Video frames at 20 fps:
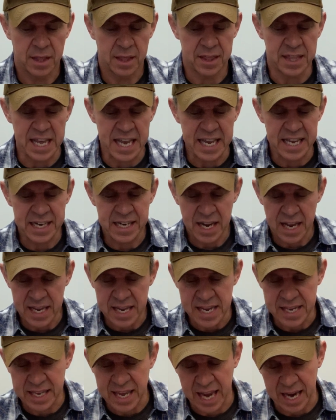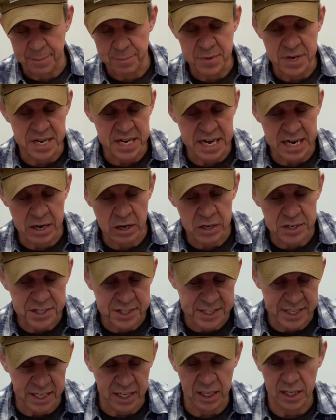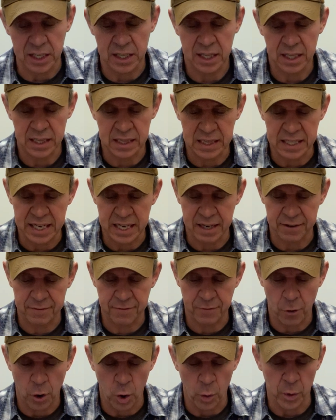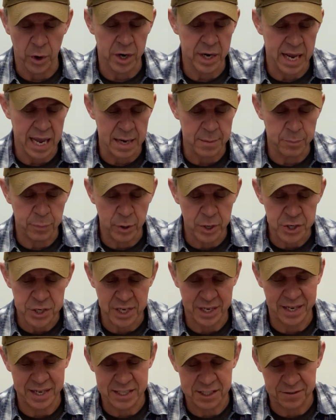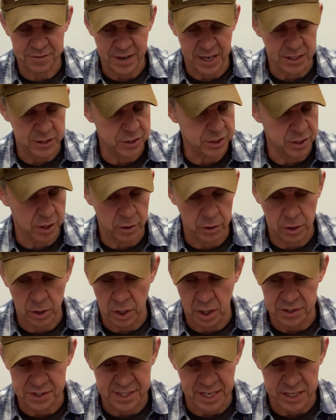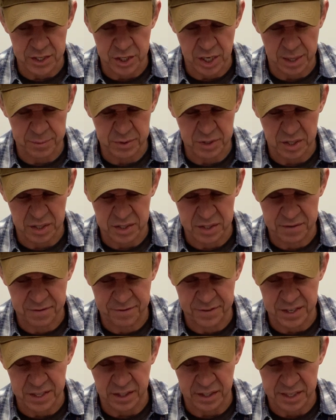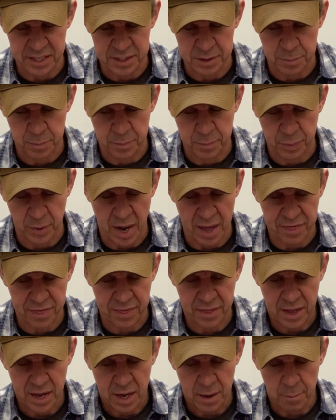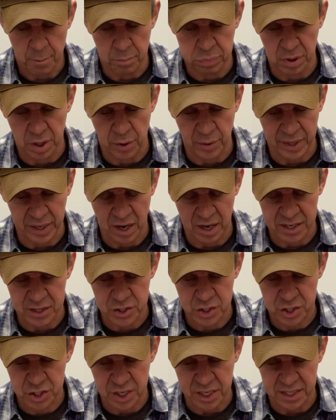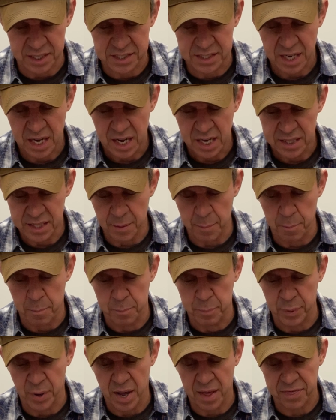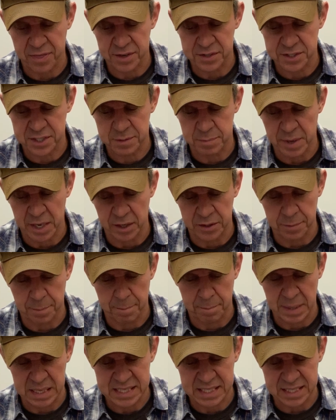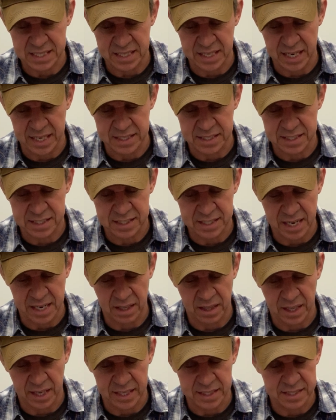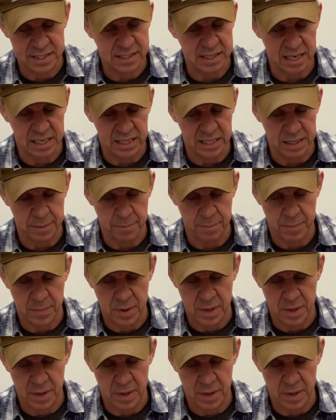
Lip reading: Then he came near still, leaning forward and pushing his face so close that James could feel his breath blowing on his cheeks. The breath smelled musty and stale and slightly